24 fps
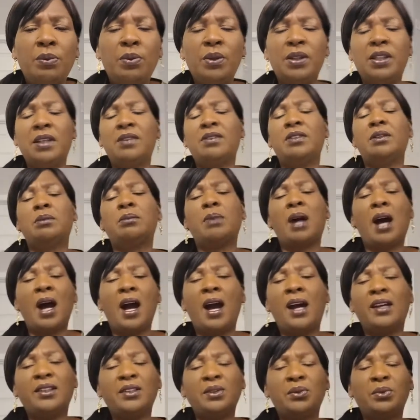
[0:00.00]
We're giving him
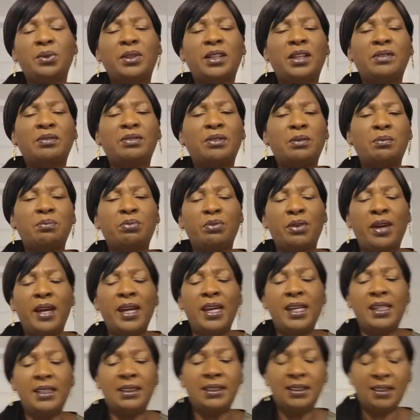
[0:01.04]
honor. We're giving him
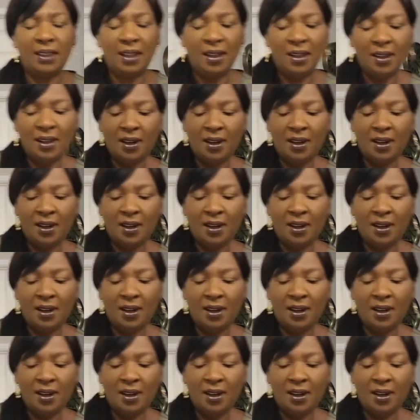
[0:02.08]
praise.